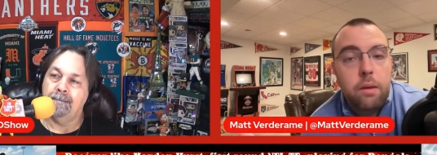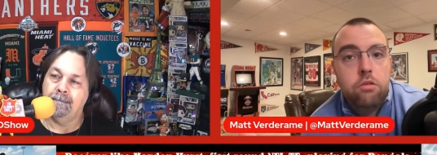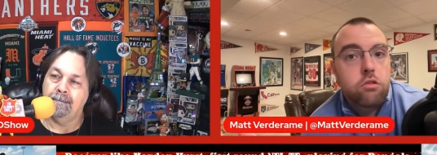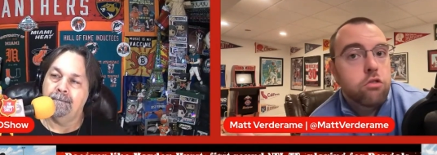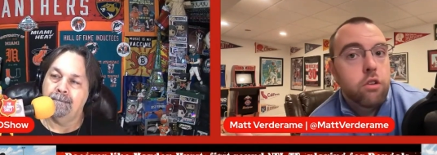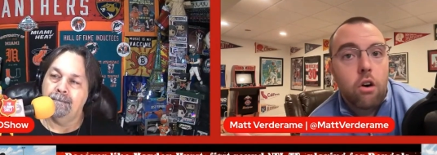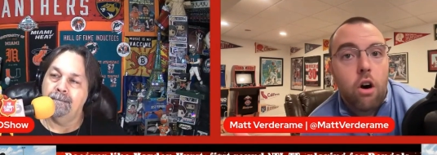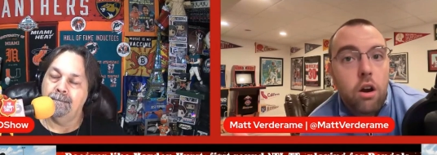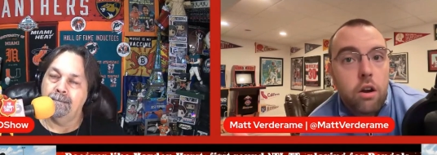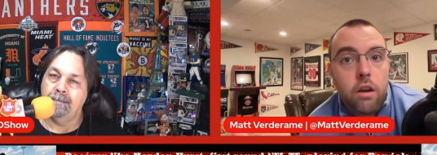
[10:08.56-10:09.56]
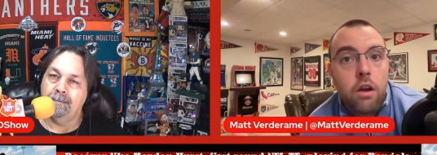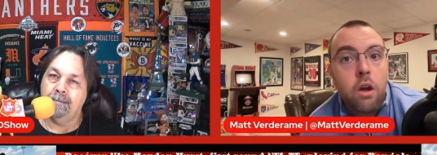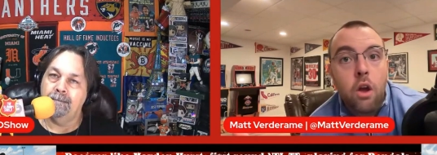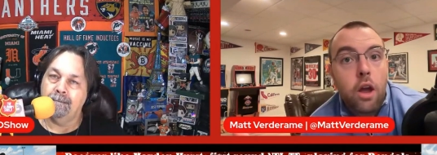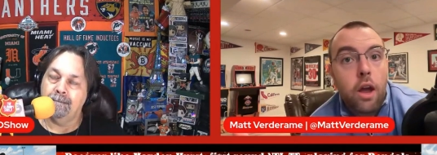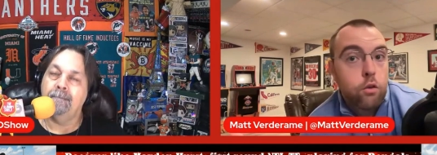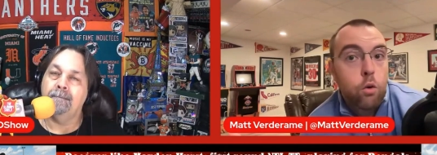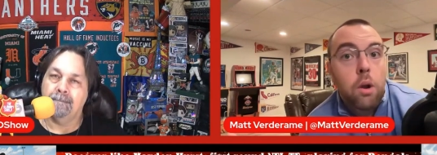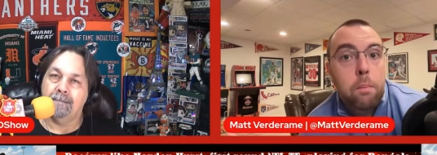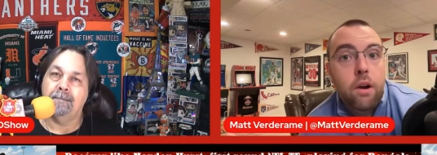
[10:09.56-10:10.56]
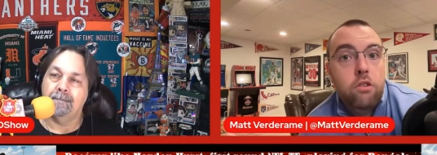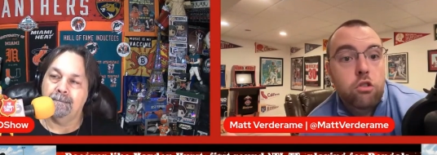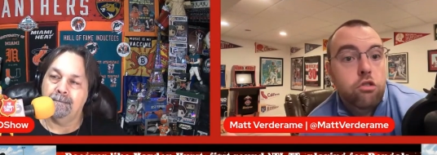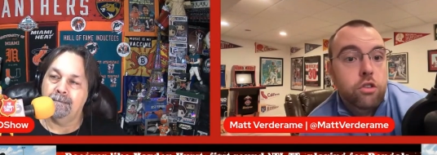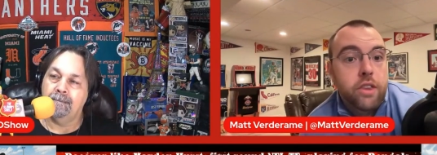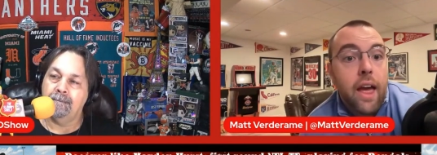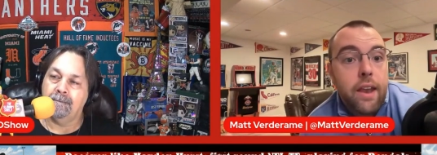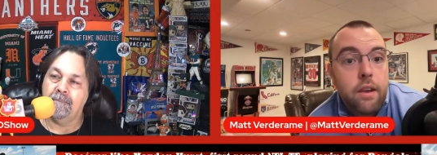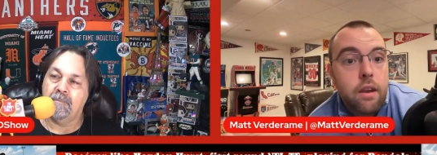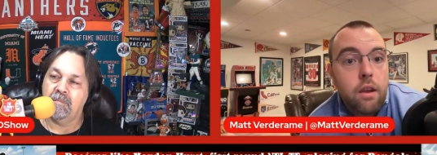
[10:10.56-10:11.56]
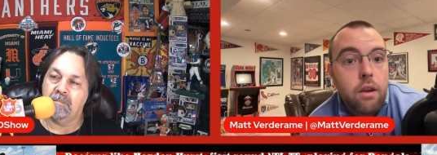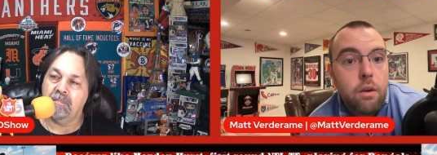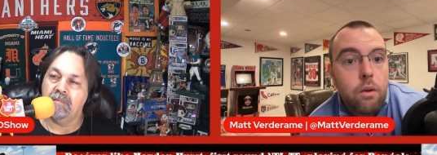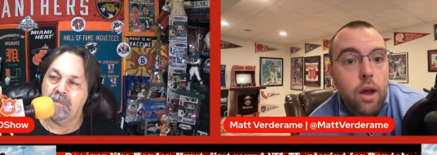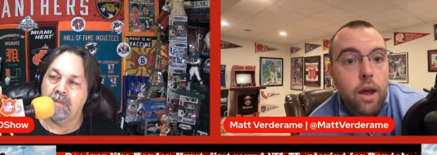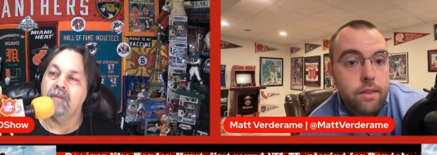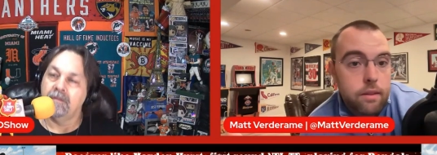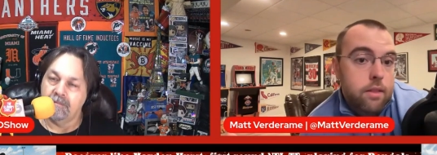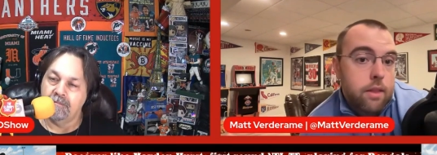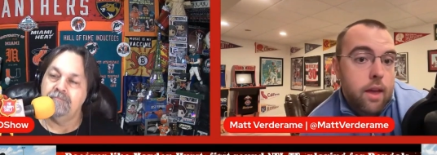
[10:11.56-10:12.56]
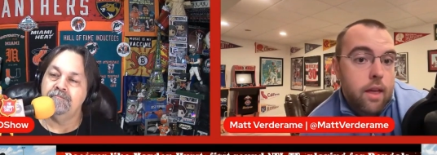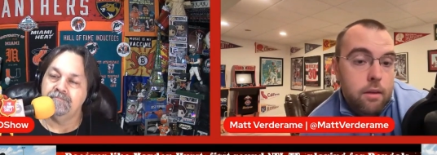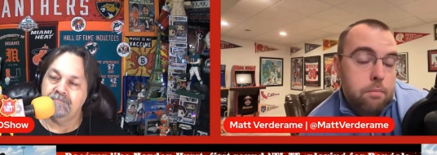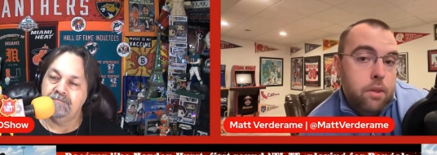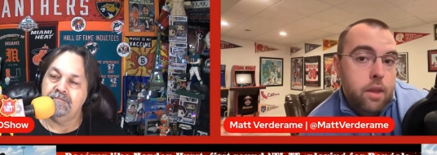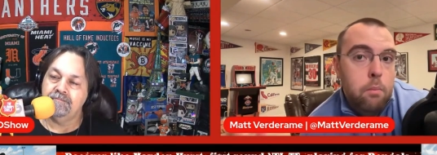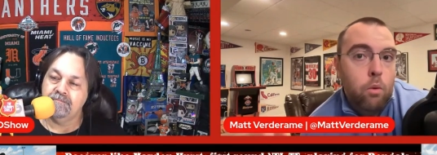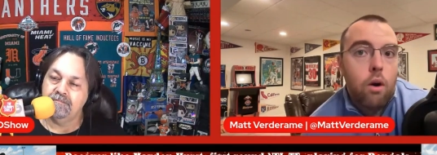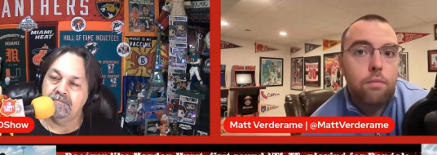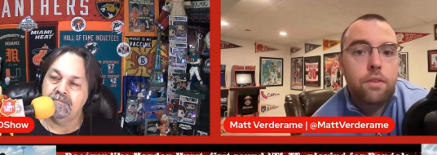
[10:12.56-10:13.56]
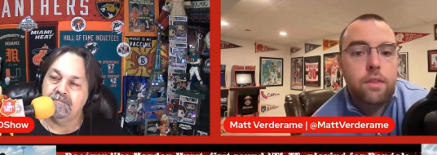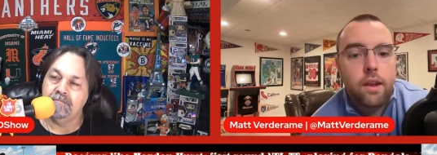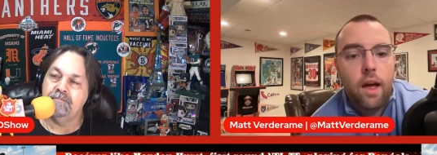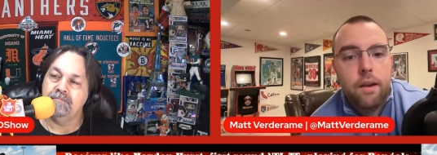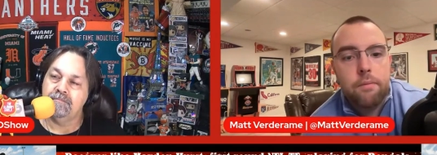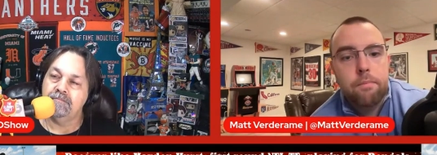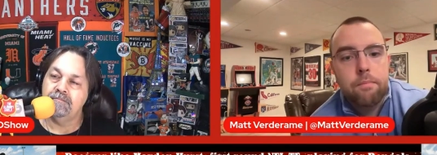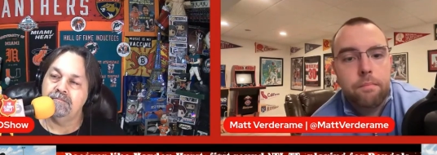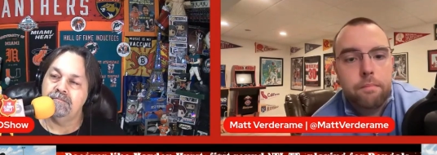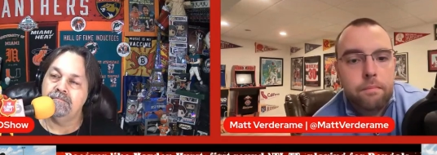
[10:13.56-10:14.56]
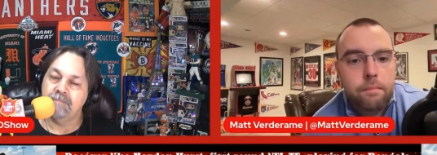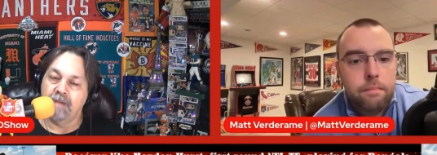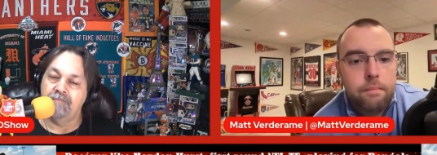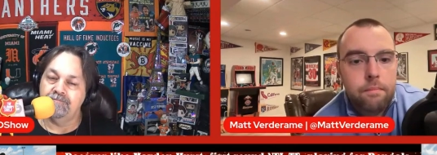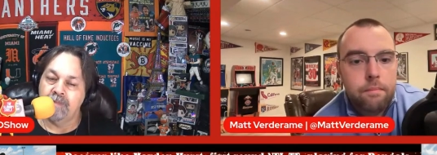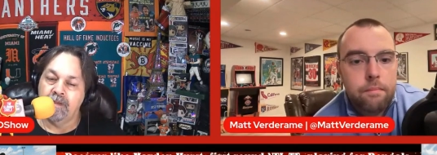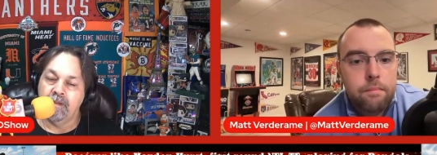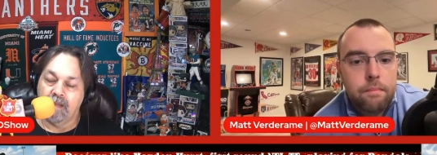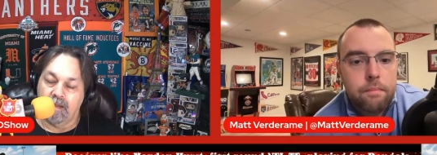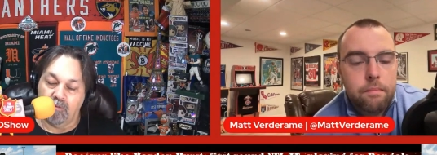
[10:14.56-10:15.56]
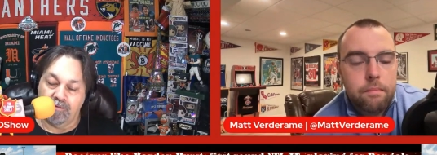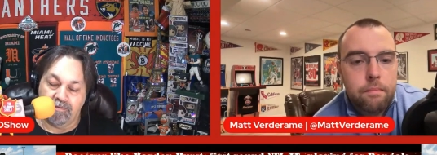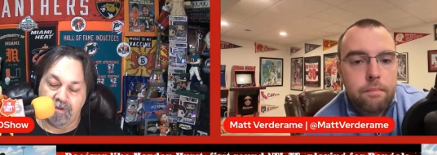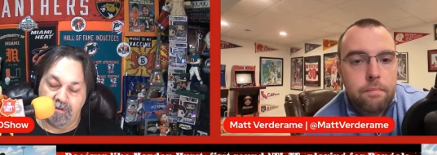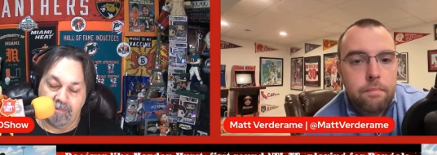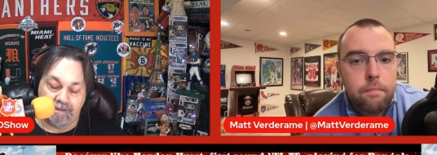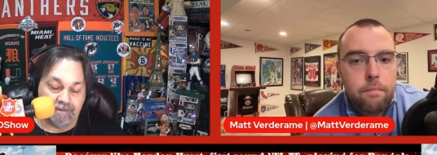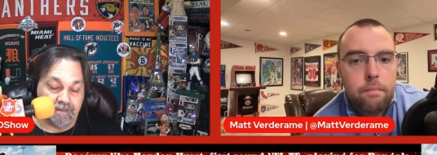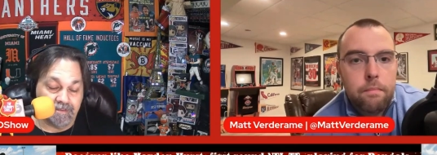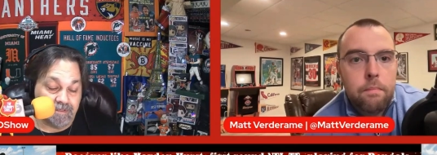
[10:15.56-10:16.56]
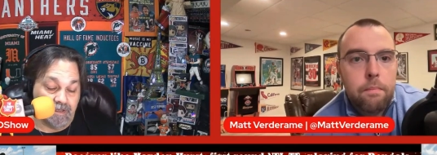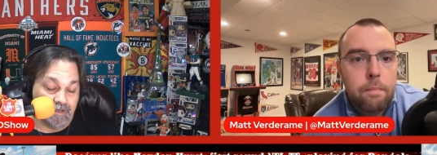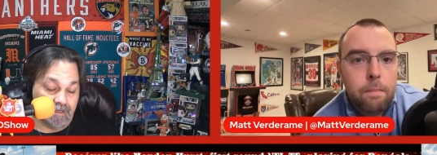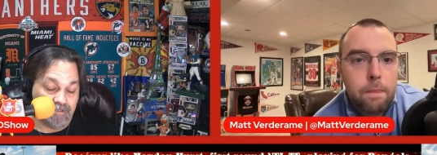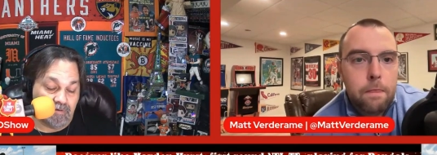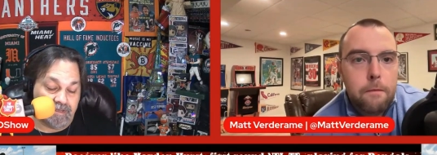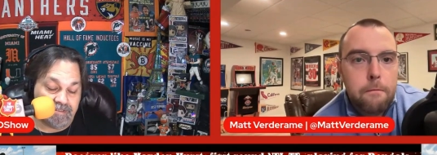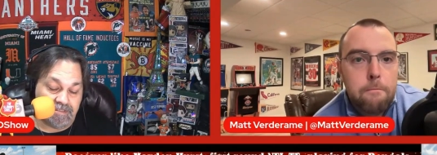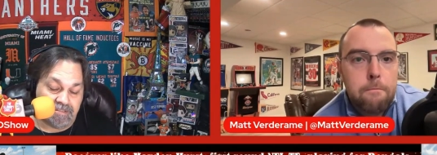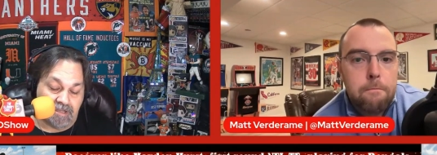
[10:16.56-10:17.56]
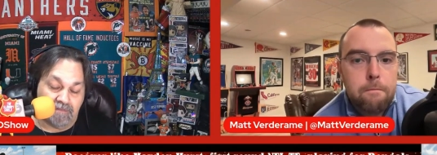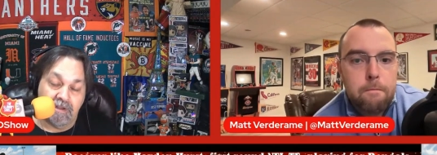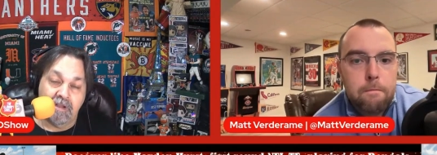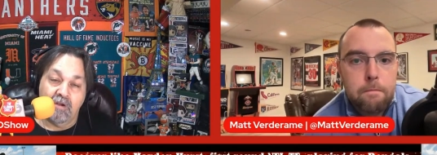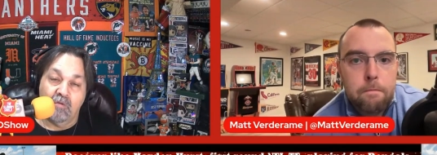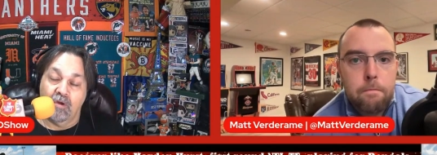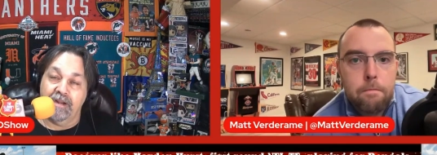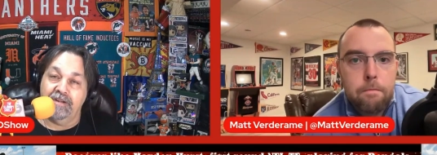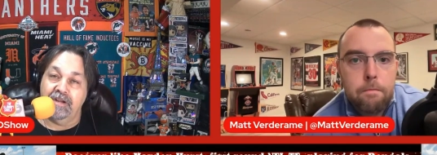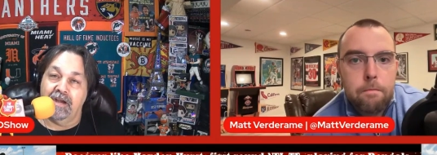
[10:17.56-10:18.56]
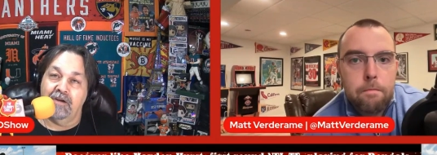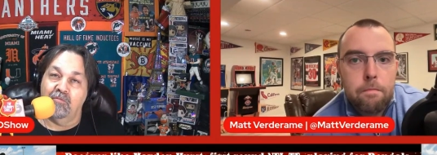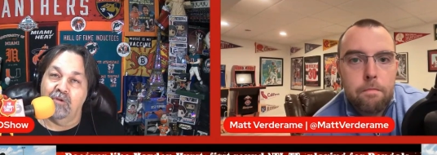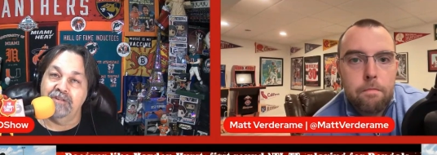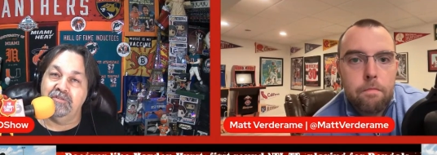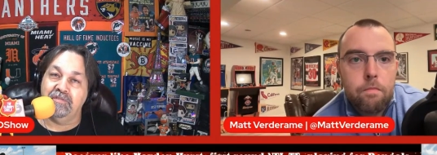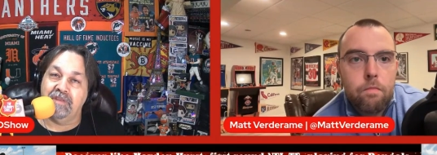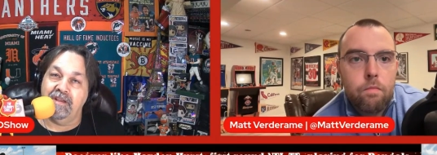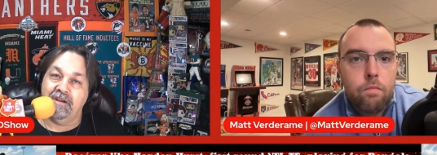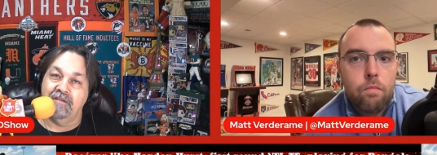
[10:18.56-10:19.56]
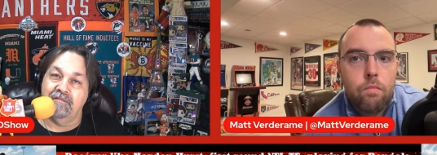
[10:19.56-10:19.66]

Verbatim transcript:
Speaker 1: just say, look, if you want to blitz us, you're dead. And they've been dead more often than not.
Speaker 2: Yep. I'm with you there, man. It's crazy stuff. What did you think of